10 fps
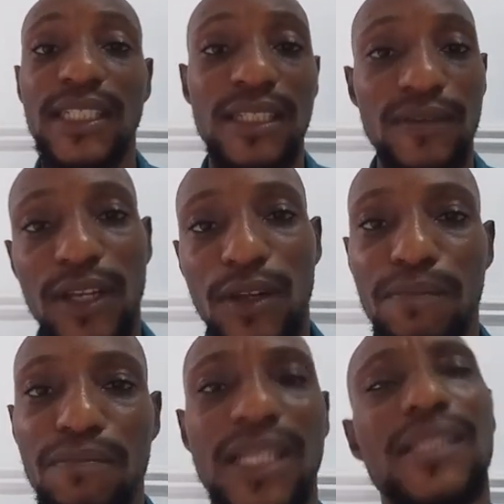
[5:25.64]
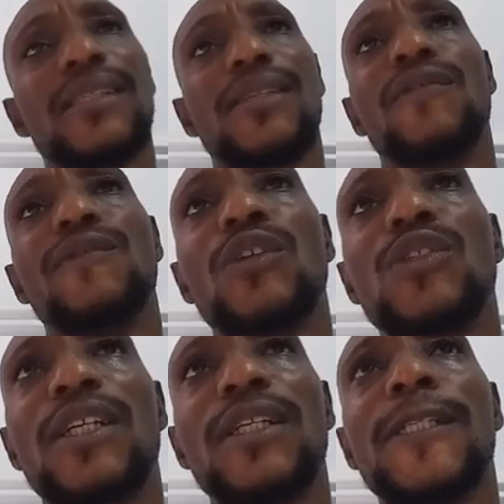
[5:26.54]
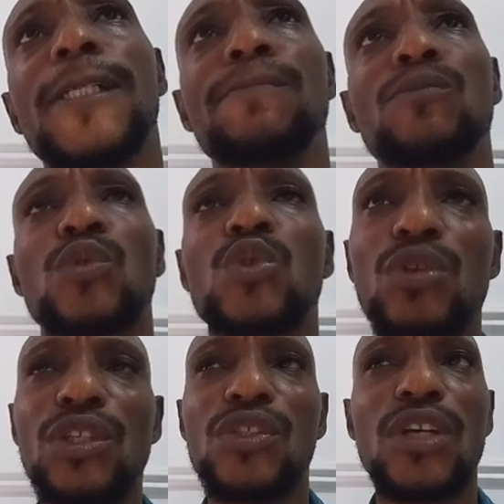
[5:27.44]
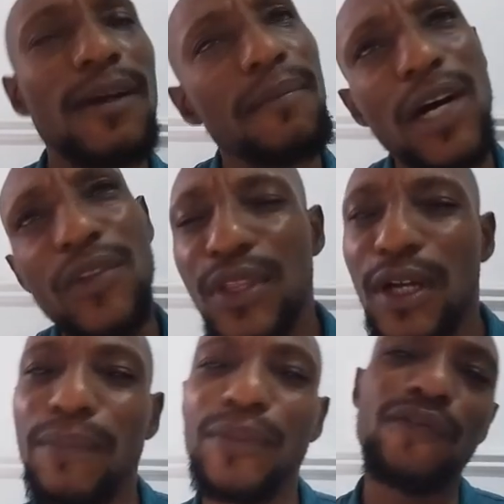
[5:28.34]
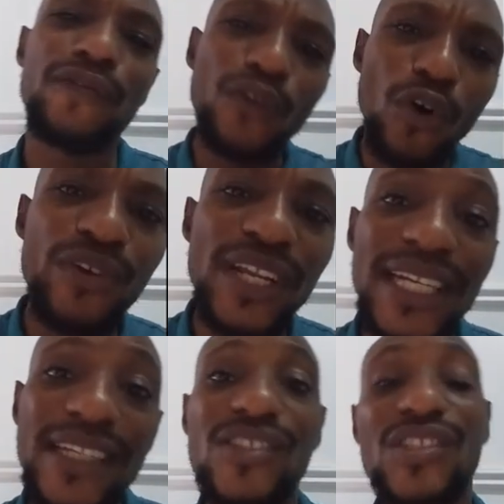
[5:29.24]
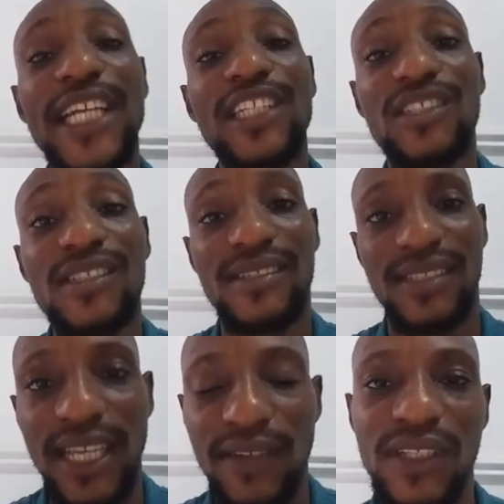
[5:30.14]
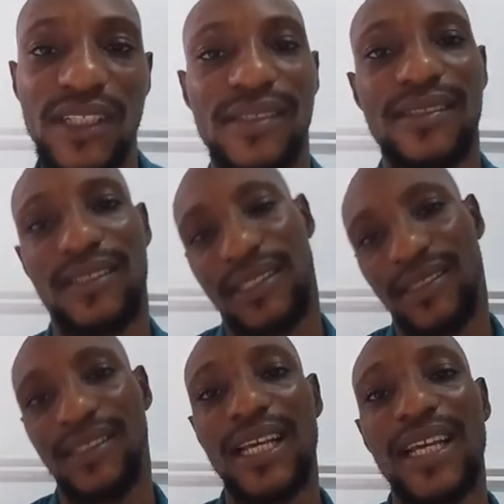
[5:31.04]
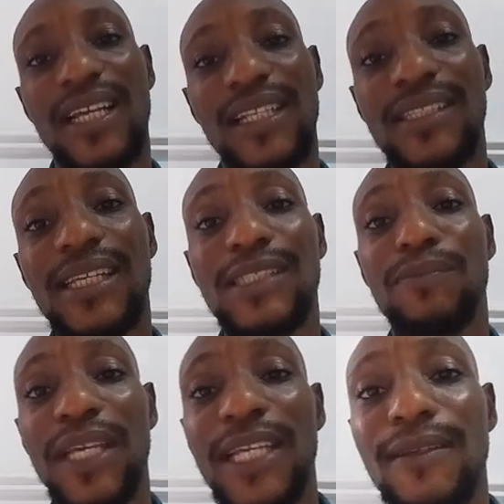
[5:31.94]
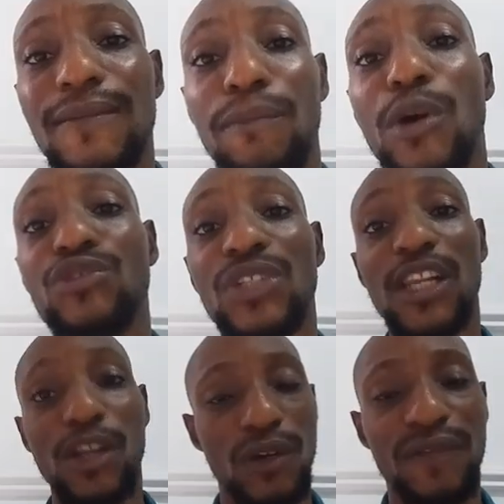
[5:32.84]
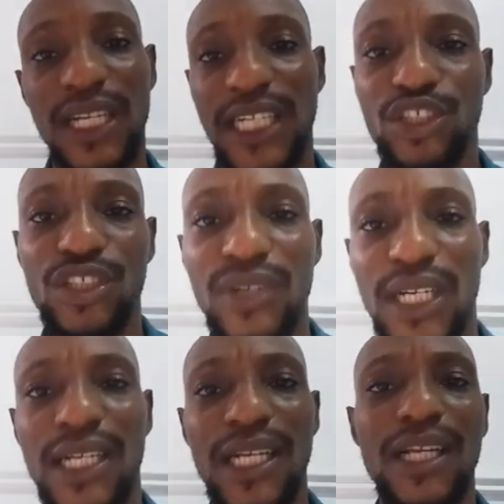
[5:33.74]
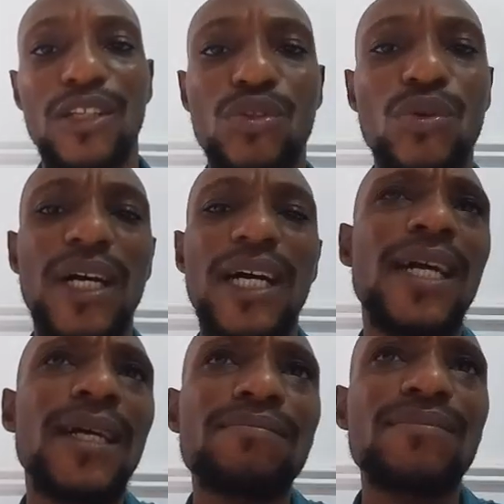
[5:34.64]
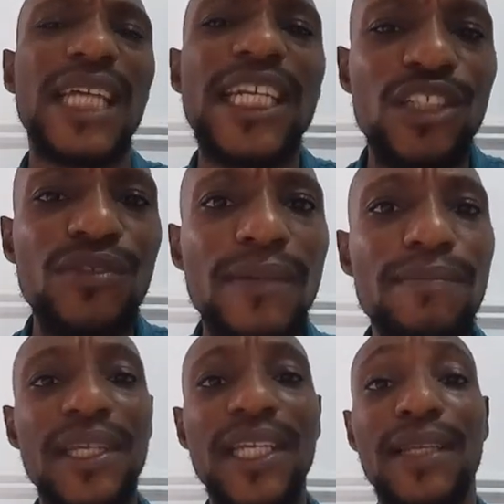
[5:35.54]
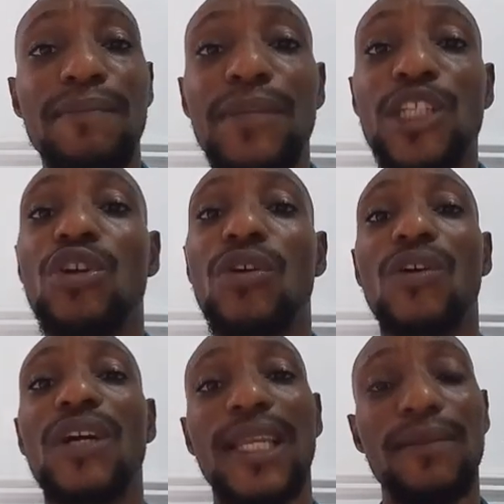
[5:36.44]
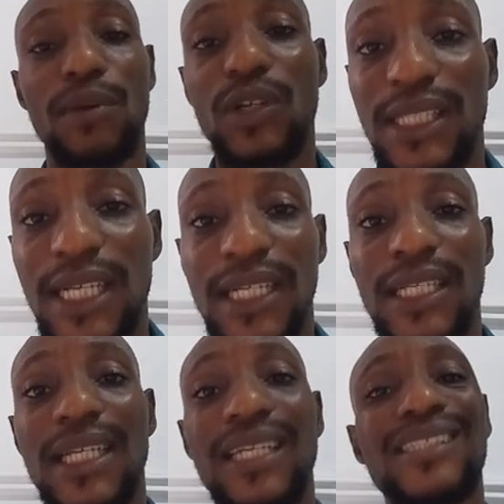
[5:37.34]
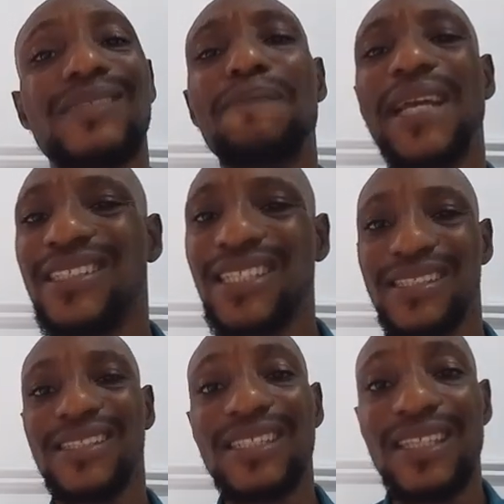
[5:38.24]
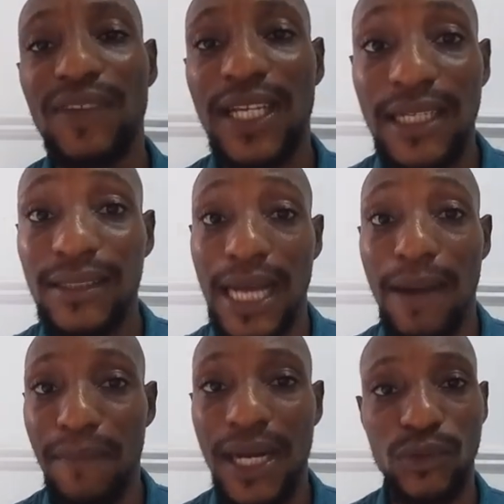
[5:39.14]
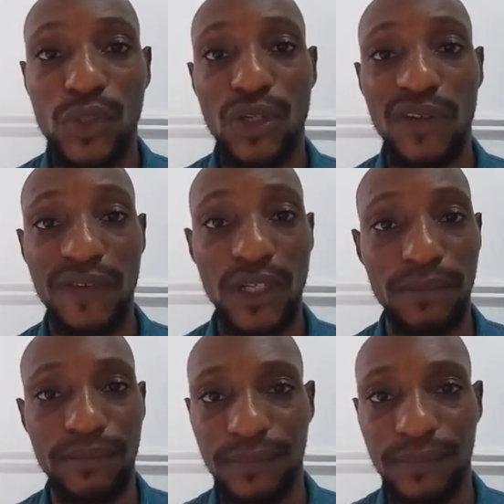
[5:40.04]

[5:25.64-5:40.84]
development. Of course, um, we're also going to talk about um, the foreign exchange savings. Yes, this has been bothering a lot of Nigeria. So, um, Nigeria, being a major oil importer, spends a significant amount of um,